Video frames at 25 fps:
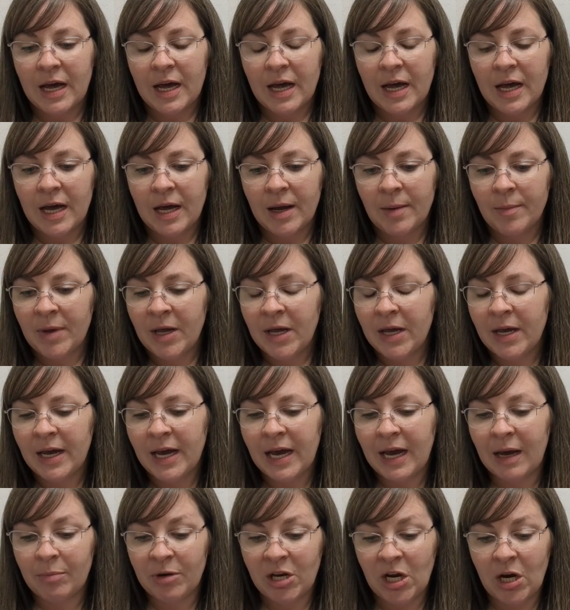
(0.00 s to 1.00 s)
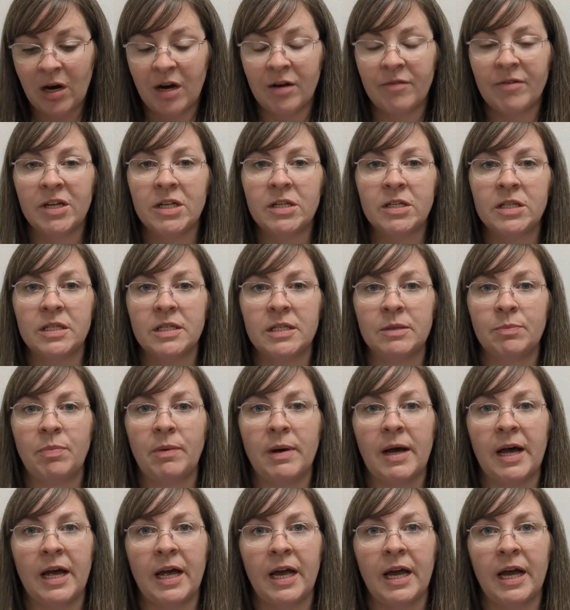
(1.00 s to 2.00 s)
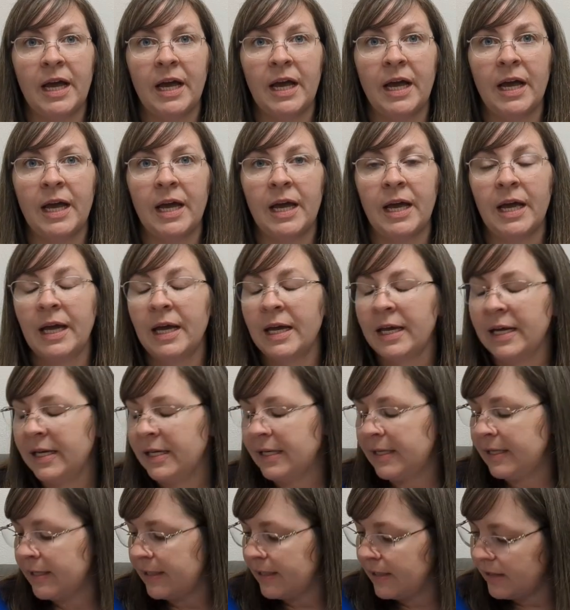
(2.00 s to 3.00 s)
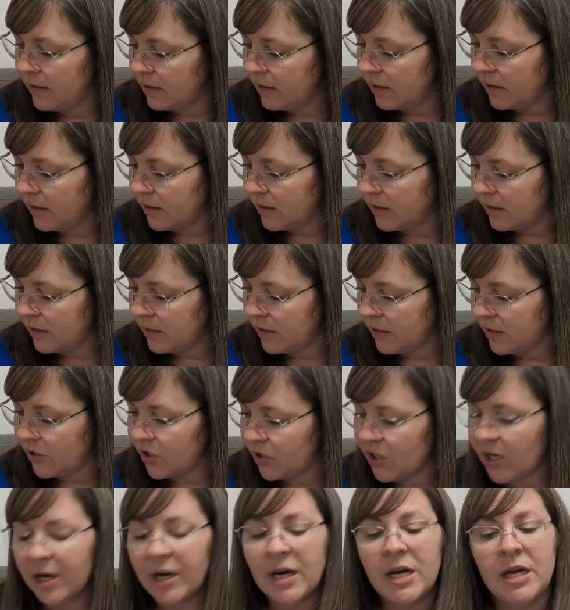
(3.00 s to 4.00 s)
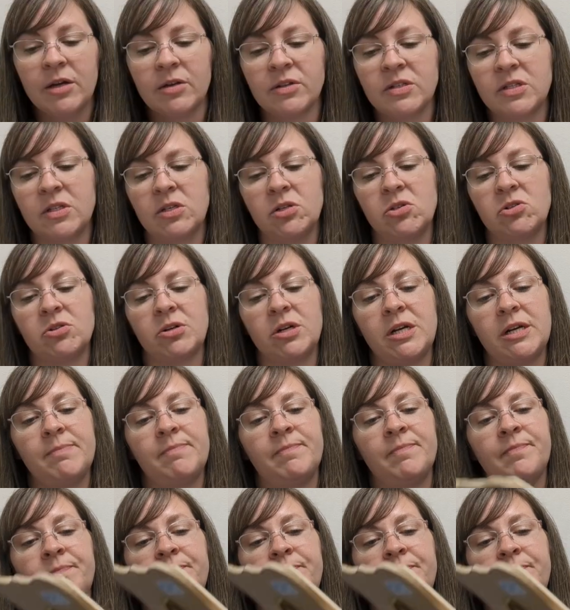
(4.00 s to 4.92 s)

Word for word: um, Happy Harvest by uh, Cherry Hill Stitchery.